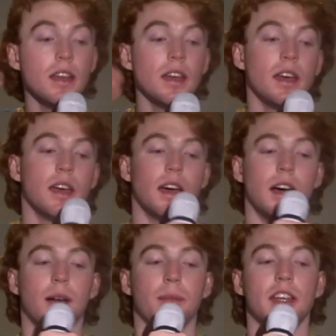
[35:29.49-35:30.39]
They
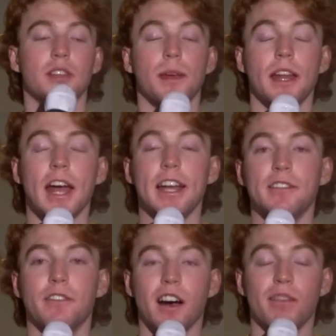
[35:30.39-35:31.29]
spent
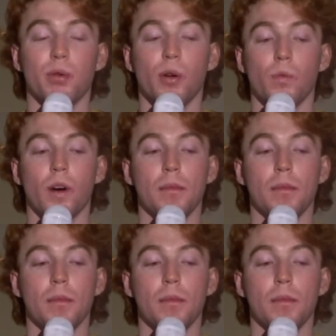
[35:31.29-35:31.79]
85.1 mil.